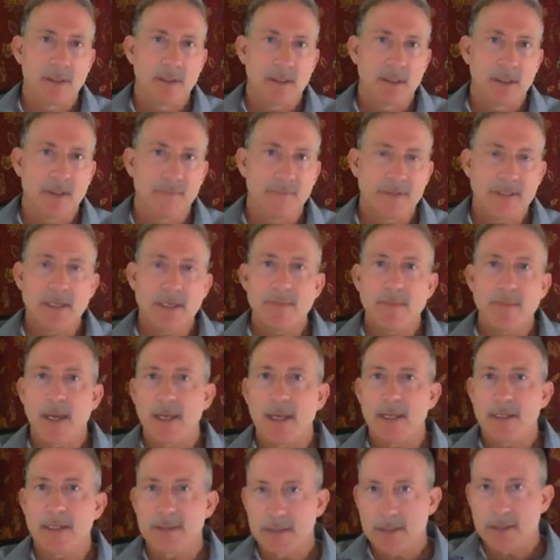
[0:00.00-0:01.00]
If Team A
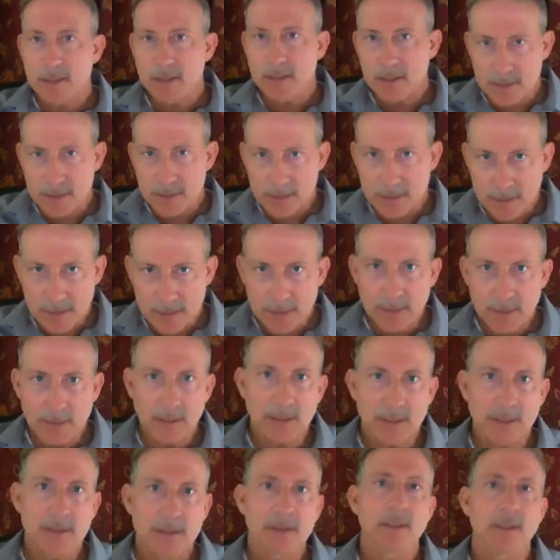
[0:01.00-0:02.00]
is
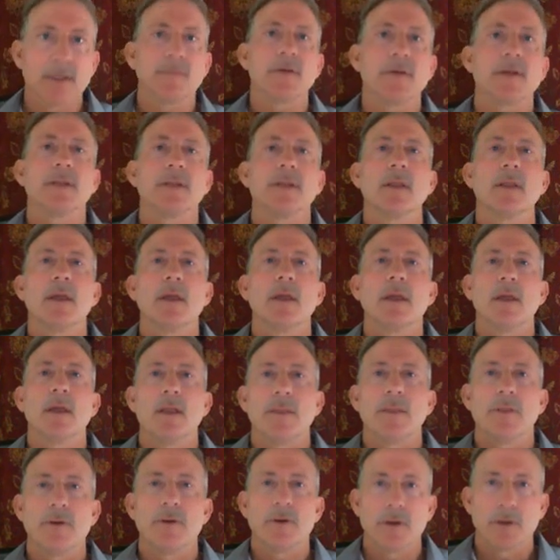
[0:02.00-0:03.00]
consistently delivering
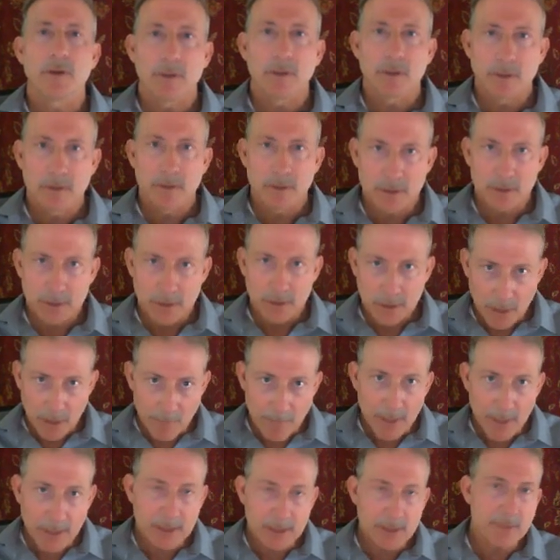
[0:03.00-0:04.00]
their
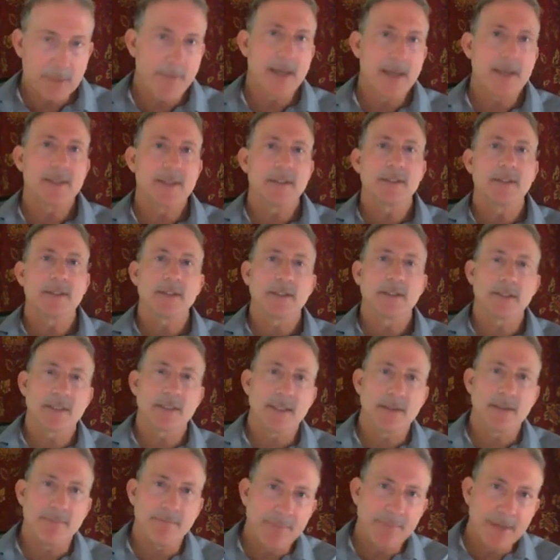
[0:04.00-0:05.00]
committed dependencies to
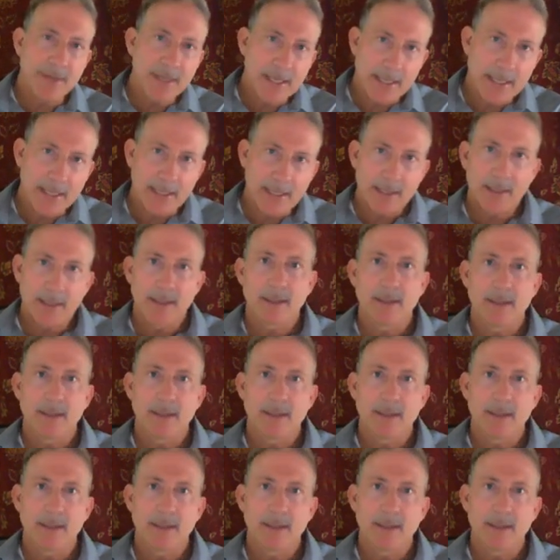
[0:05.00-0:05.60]
Team B,